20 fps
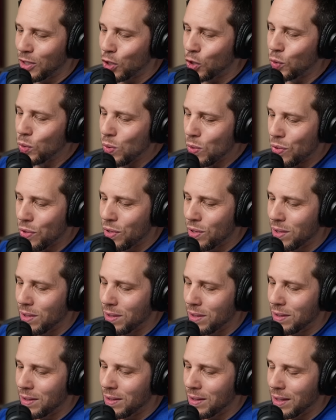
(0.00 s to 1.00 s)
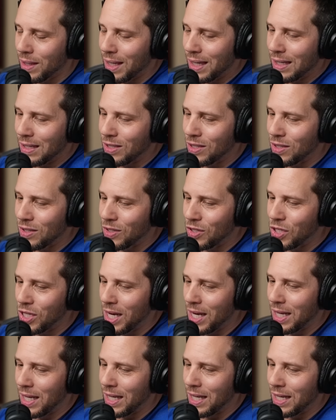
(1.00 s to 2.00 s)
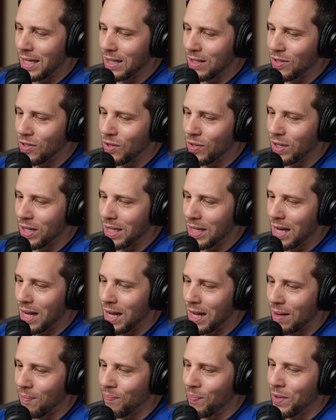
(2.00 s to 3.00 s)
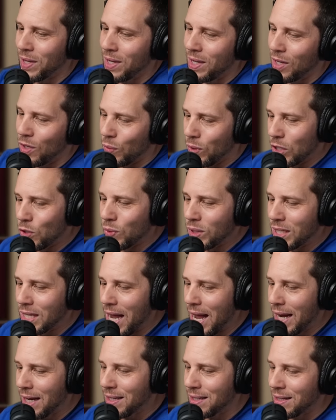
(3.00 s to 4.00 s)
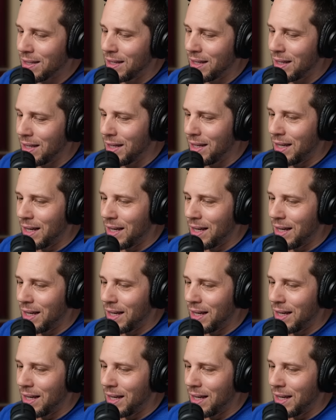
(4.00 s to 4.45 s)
uh, Truth against JD and Dirty Dom, which was next,